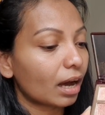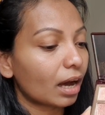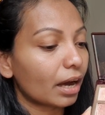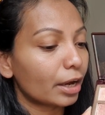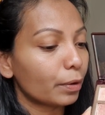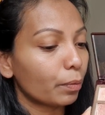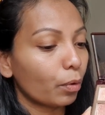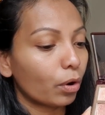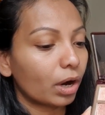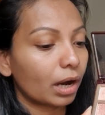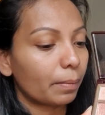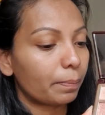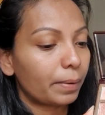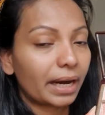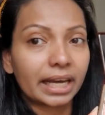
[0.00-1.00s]
I woke
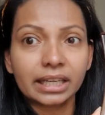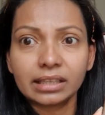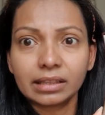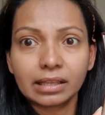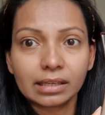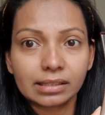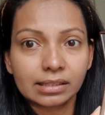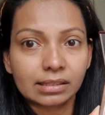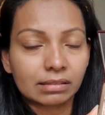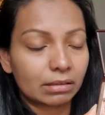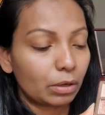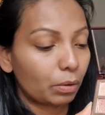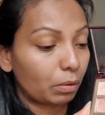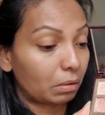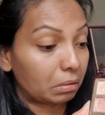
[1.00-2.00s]
up like this
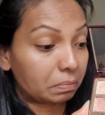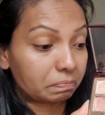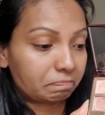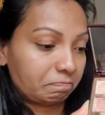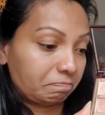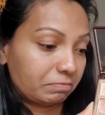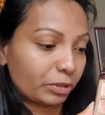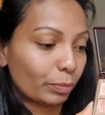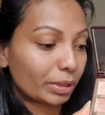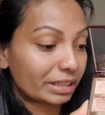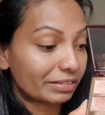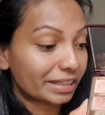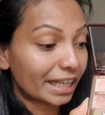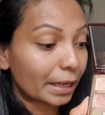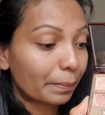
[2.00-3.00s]
look,
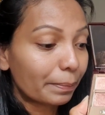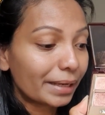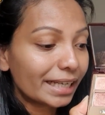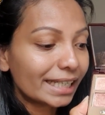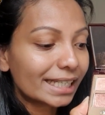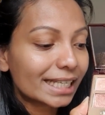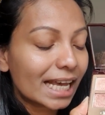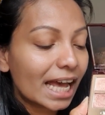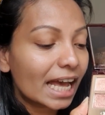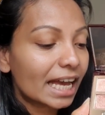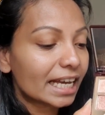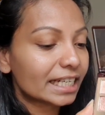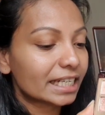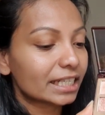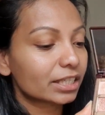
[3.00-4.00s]
whatever that means.
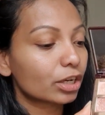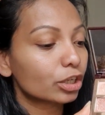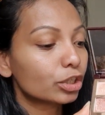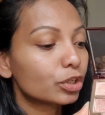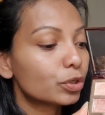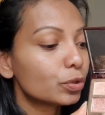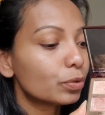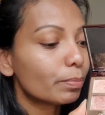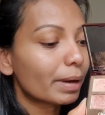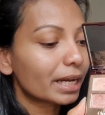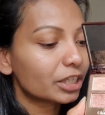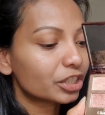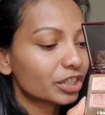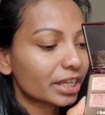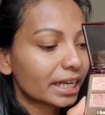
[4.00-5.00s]
It has got 2
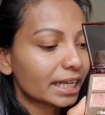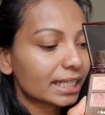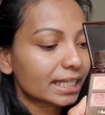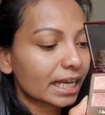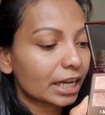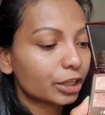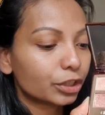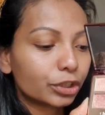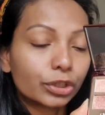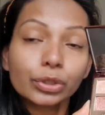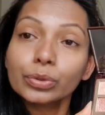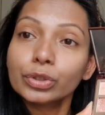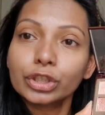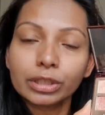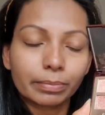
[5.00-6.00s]
matte shades and
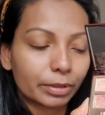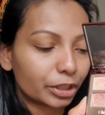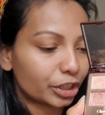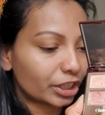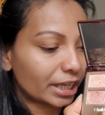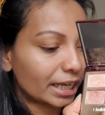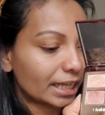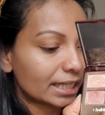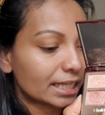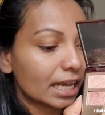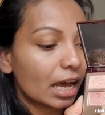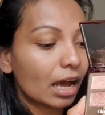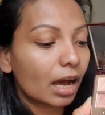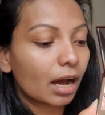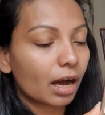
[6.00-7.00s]
2 shimmer shades.
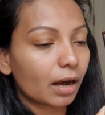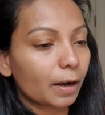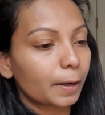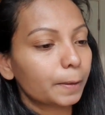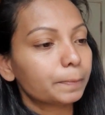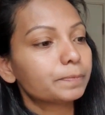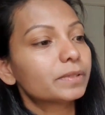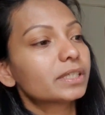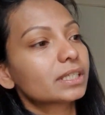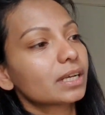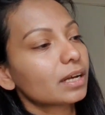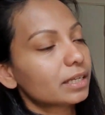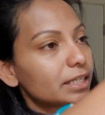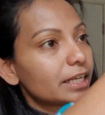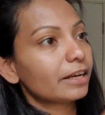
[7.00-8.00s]

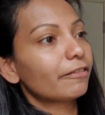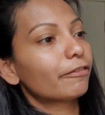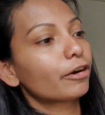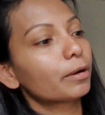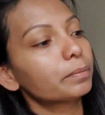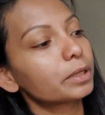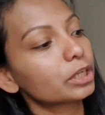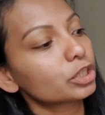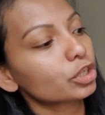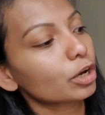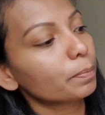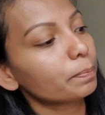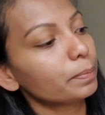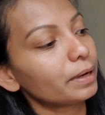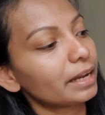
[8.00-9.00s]
Starting from the top